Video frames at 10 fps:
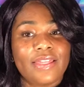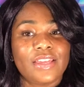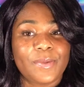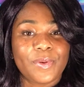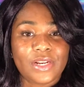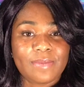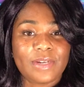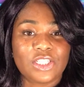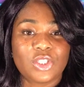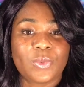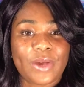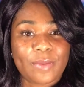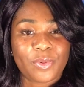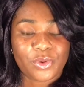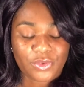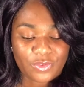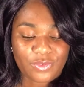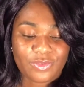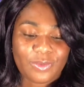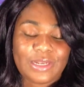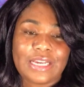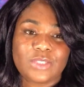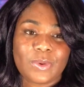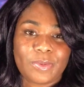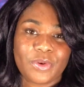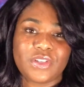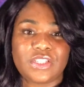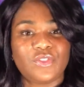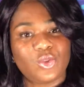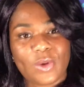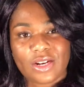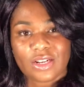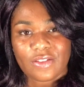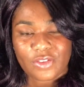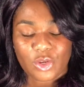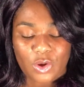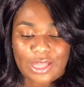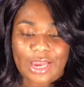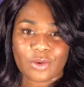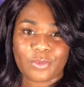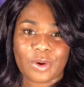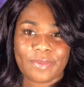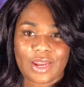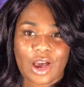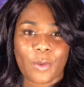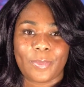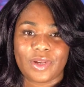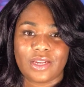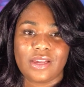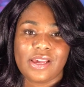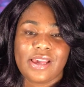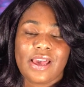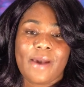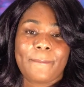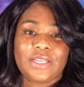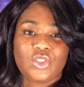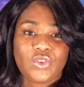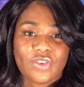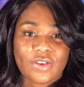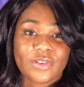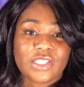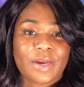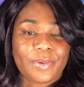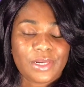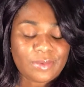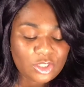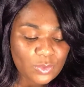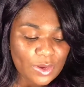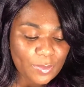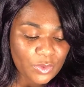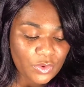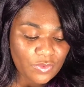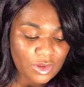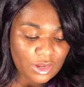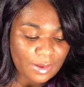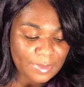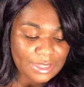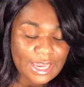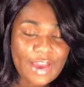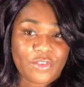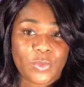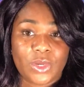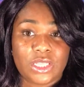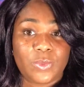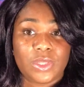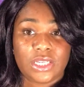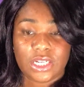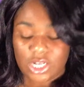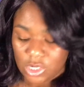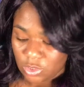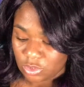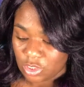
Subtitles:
They're pretty much sweat-proof. Well, not sweat-proof, because if you sweat enough, you'll like rub it out. But my two favorites are pretty much sweat-proof, and they have a really, really good hold.